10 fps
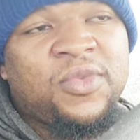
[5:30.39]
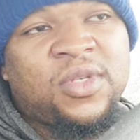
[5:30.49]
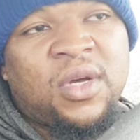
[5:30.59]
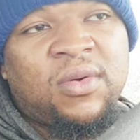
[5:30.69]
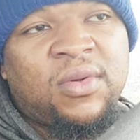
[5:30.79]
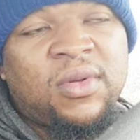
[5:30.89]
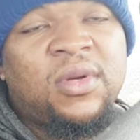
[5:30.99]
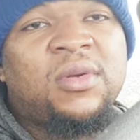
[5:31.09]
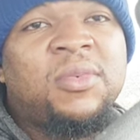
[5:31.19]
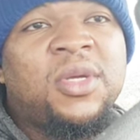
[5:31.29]
So, you
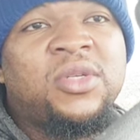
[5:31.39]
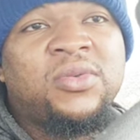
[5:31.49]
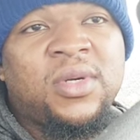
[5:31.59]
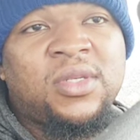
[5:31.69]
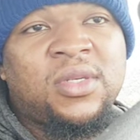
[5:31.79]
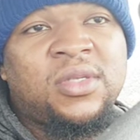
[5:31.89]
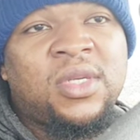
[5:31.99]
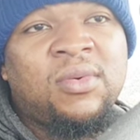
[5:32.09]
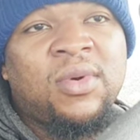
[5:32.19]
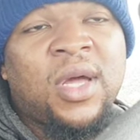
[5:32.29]
know, it'd be interesting to
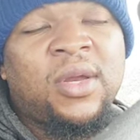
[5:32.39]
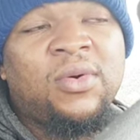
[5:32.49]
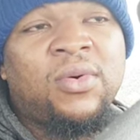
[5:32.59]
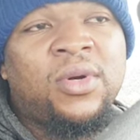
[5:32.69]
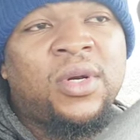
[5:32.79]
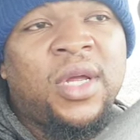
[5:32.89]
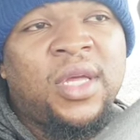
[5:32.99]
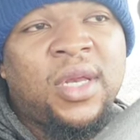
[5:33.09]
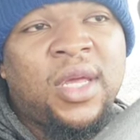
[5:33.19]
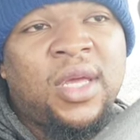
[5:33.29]
see what kind of corner
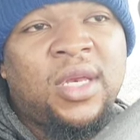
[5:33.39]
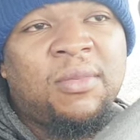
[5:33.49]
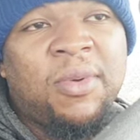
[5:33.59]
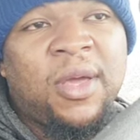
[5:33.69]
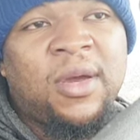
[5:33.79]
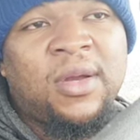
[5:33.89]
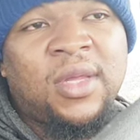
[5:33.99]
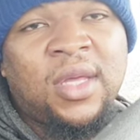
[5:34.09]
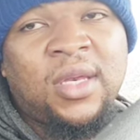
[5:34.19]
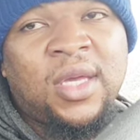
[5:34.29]
they, they get to pair. I
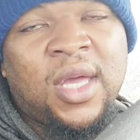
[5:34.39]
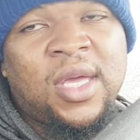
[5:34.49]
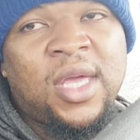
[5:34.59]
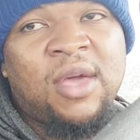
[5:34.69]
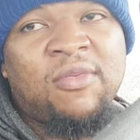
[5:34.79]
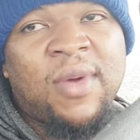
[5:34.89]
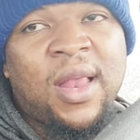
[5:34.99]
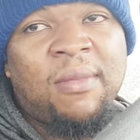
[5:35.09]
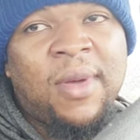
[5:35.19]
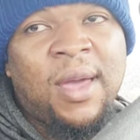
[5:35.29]
think the kid from
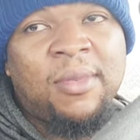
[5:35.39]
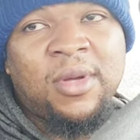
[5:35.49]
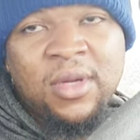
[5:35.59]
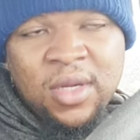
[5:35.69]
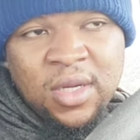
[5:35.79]
Alabama,